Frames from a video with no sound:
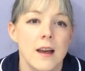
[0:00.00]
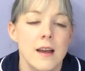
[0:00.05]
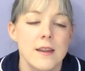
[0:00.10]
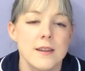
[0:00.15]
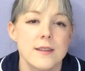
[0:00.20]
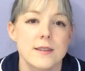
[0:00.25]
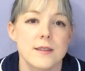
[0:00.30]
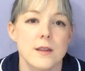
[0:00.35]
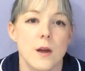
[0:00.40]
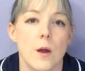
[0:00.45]

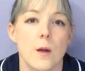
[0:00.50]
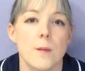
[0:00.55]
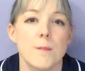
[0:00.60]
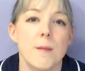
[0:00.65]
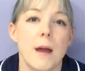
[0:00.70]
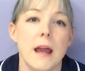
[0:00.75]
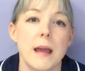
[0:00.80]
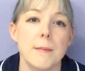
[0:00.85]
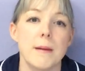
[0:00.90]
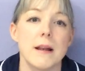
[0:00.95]
So
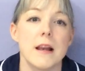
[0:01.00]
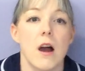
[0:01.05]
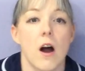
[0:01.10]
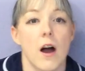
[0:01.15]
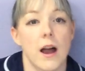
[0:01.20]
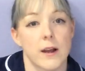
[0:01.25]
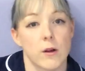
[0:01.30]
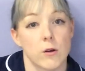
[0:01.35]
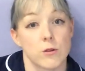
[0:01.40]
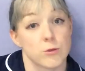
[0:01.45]
maybe
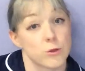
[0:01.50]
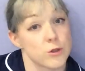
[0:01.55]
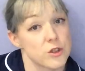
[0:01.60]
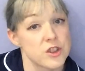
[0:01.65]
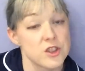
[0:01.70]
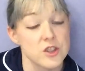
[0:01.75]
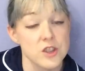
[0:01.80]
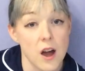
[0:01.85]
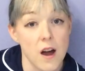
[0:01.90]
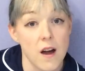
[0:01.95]
lying on your
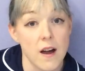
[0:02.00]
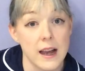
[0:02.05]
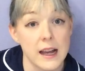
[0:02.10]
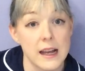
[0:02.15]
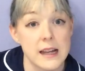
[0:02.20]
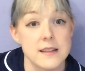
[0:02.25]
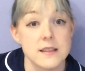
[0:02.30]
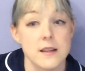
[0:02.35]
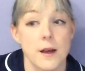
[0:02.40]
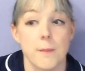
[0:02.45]

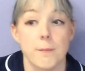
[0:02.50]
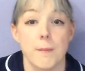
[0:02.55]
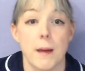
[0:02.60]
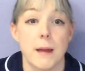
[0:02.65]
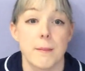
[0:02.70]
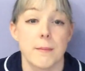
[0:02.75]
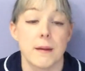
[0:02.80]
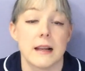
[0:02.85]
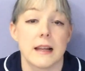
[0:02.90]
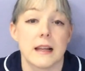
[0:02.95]
side,
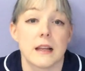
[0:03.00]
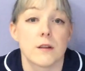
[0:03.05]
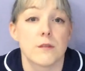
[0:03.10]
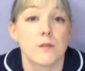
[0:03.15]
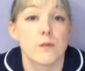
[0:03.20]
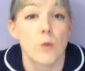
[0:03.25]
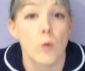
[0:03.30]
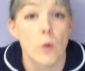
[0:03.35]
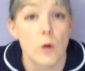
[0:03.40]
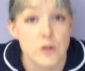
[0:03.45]
maybe leaning
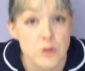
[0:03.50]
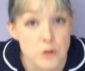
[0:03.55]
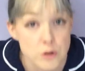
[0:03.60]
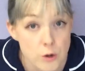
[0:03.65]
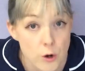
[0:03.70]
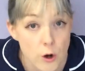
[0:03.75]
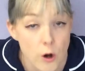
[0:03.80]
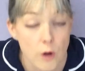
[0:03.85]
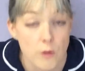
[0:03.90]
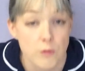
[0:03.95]
forward on
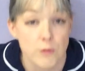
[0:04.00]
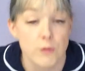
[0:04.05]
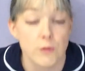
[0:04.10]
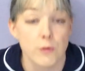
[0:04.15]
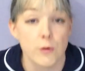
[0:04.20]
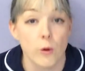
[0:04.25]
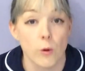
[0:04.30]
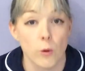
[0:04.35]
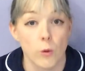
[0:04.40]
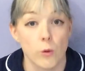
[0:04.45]
your
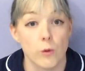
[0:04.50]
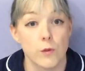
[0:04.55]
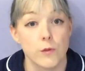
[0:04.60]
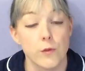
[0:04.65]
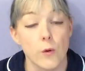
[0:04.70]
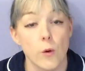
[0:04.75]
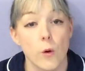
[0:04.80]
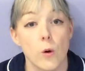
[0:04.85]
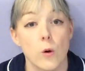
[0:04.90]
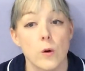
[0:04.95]
all
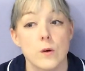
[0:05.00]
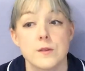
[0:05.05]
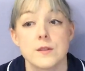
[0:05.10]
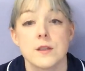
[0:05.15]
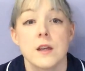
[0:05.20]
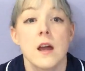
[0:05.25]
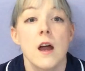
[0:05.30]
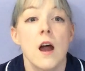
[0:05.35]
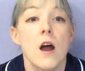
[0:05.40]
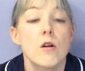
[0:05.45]
fours,
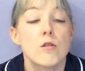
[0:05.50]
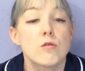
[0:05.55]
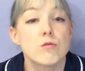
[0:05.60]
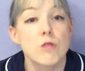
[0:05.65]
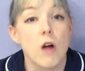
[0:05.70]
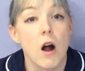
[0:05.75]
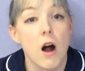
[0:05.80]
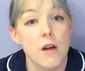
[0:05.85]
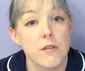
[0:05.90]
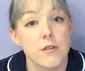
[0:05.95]

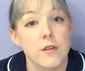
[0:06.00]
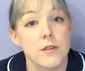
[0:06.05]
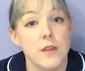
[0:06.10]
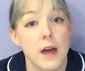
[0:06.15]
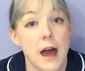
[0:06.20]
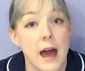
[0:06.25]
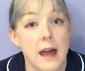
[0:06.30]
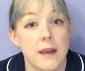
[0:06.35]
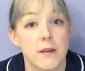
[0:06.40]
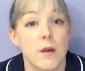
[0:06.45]
rather
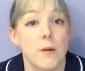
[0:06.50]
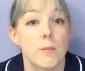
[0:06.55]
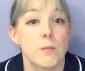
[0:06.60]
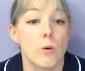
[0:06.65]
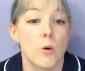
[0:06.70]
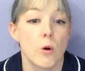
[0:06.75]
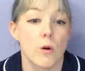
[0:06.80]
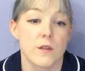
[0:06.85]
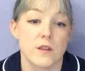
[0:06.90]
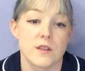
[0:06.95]
than
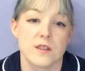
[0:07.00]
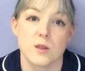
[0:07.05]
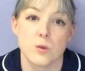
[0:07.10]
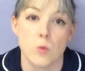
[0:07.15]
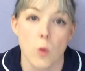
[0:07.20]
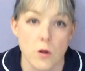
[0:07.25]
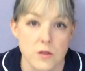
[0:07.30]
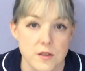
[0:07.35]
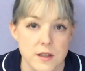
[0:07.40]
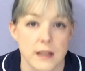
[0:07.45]
more of a
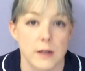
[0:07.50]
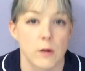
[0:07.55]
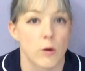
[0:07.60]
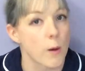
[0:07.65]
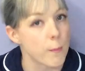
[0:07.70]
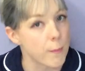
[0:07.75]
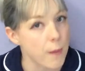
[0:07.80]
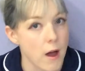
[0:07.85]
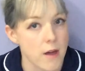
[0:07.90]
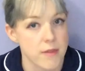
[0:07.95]
squatting or
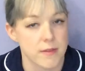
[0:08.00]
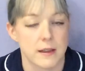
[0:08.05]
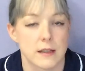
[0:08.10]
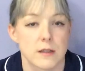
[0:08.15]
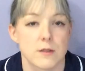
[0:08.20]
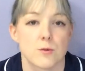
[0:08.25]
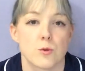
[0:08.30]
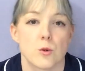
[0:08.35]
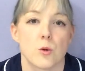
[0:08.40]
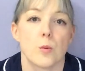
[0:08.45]
a birthing
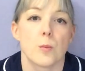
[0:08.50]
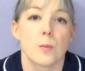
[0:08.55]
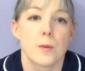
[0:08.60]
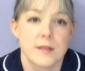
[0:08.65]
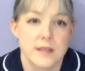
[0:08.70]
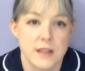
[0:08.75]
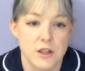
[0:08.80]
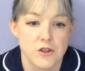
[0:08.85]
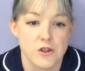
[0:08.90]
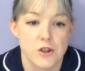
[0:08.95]
stool
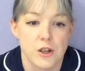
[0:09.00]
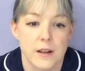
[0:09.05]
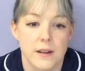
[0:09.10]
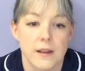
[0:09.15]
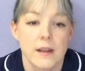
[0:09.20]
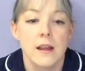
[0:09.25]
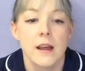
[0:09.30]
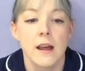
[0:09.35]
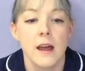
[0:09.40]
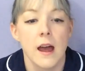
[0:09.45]
position.
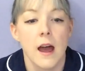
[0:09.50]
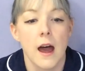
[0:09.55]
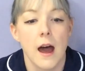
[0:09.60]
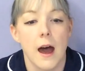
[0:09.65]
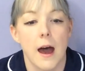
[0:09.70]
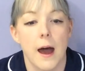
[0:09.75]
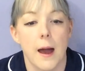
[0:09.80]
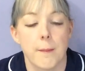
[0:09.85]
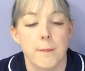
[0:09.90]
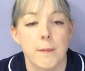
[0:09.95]

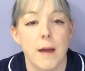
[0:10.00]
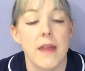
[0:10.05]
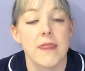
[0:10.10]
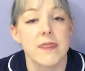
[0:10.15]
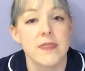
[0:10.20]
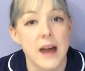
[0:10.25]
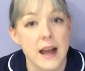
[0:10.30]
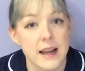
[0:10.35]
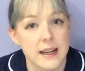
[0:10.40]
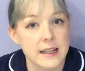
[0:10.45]

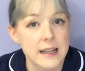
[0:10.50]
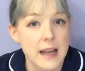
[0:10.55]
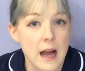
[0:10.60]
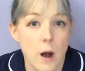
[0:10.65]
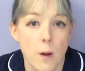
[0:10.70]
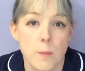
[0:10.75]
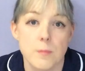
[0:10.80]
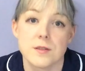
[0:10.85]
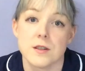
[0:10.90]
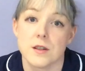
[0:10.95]
And that can
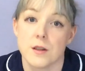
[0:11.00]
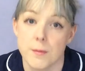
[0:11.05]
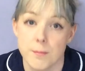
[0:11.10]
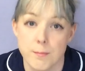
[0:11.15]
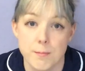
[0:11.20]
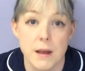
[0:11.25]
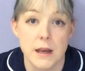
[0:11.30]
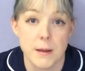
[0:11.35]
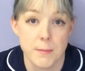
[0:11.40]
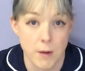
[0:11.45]
help to
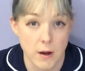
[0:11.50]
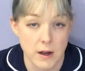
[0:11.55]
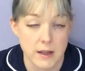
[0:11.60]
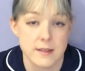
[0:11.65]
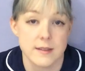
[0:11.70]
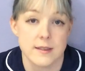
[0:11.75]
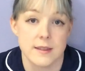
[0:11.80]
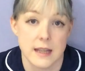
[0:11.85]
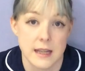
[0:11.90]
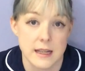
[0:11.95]

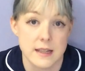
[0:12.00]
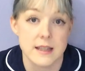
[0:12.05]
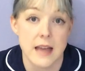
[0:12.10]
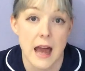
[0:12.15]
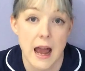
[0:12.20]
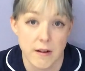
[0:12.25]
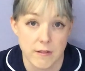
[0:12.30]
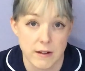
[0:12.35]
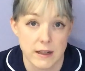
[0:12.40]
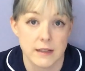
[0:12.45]
minimise the
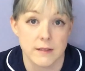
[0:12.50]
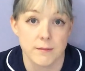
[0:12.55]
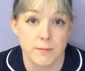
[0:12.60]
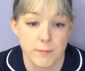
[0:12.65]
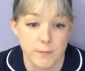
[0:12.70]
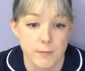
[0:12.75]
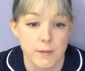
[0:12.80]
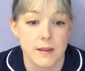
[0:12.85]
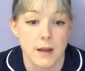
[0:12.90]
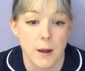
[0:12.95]
tearing
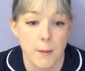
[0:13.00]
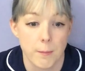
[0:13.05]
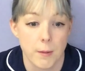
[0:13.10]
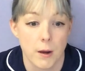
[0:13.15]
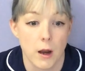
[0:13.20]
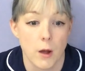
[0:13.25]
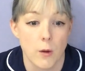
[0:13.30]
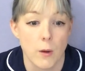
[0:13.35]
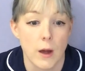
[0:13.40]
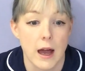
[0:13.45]
down
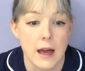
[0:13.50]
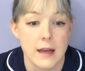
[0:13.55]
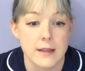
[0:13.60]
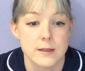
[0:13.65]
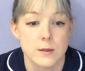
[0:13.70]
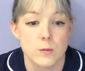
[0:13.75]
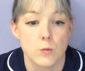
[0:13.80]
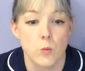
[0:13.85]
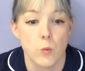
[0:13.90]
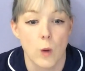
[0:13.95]
below
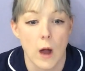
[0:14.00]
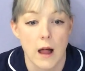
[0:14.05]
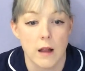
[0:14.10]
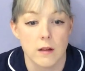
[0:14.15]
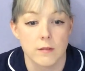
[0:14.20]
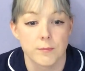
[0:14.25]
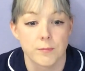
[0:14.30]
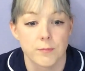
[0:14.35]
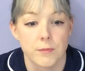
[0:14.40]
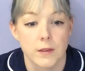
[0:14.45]
as well.